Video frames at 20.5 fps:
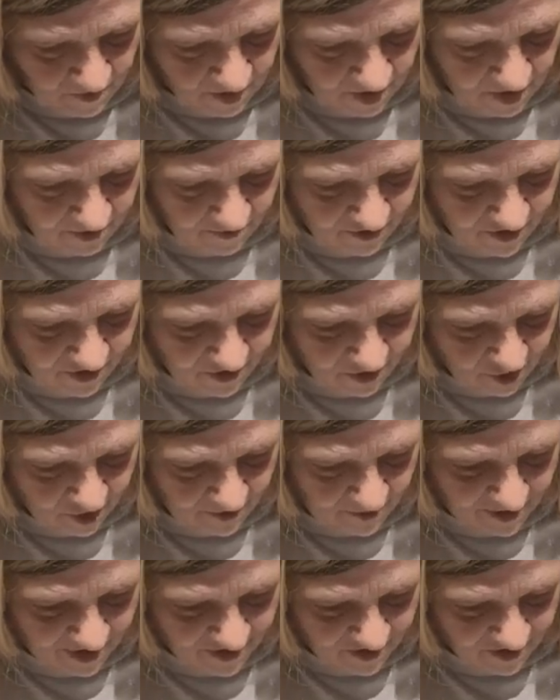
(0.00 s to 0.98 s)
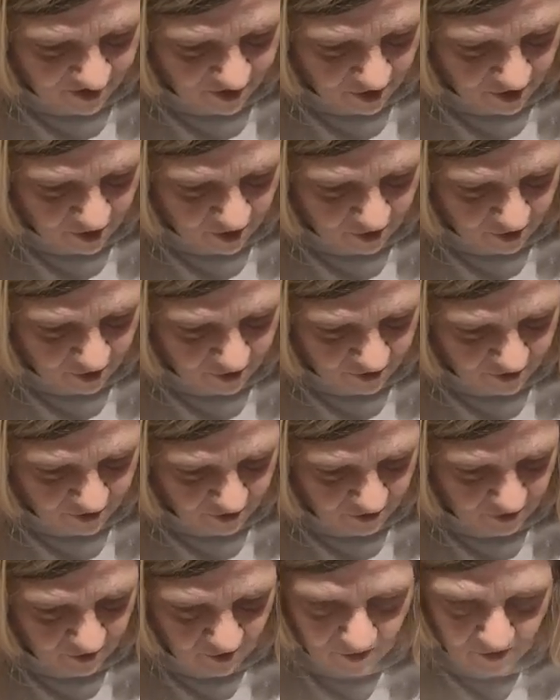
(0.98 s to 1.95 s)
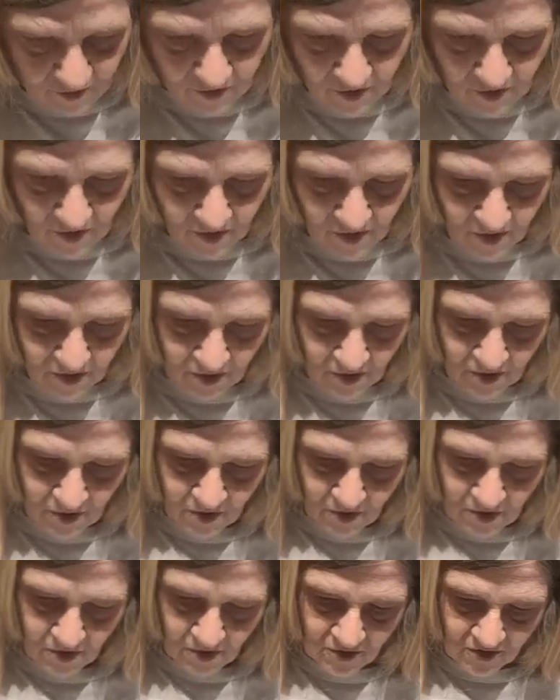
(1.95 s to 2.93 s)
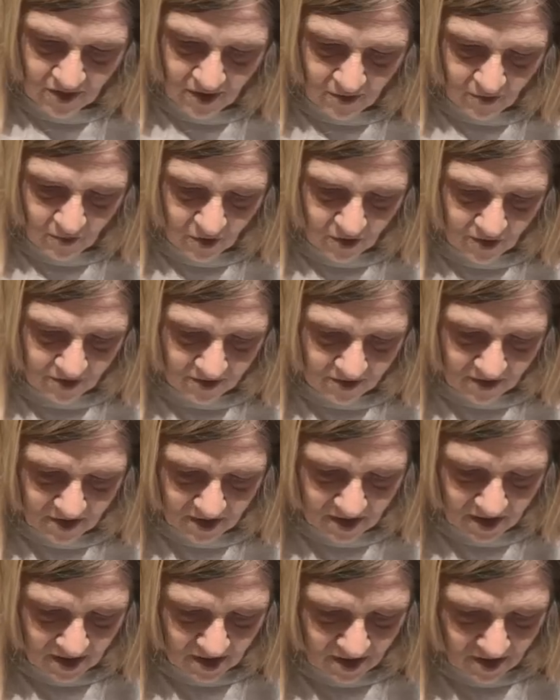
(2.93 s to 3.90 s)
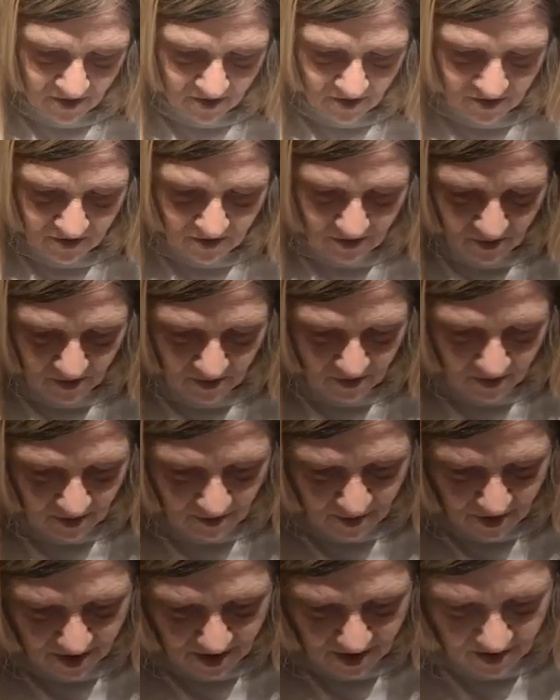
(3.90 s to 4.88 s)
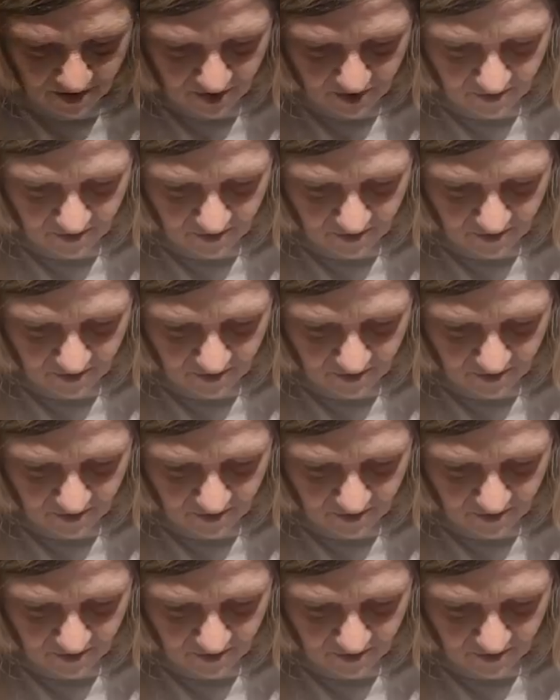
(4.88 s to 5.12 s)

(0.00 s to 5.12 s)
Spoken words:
I'm just going to make circles. Because I want these, I